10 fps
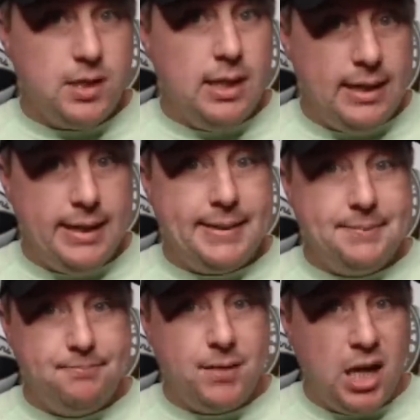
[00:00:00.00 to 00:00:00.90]
Yeah,
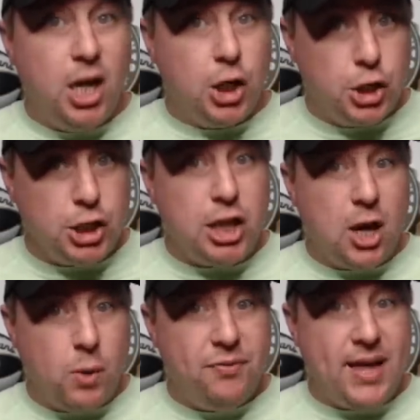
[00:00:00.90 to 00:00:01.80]
good
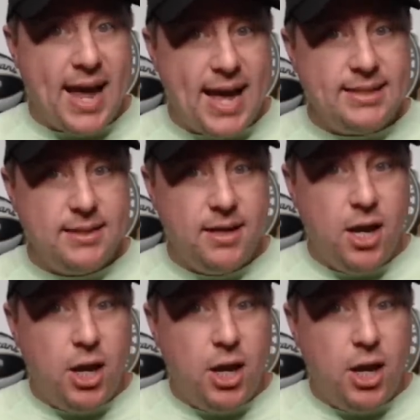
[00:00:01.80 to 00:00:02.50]
luck with that.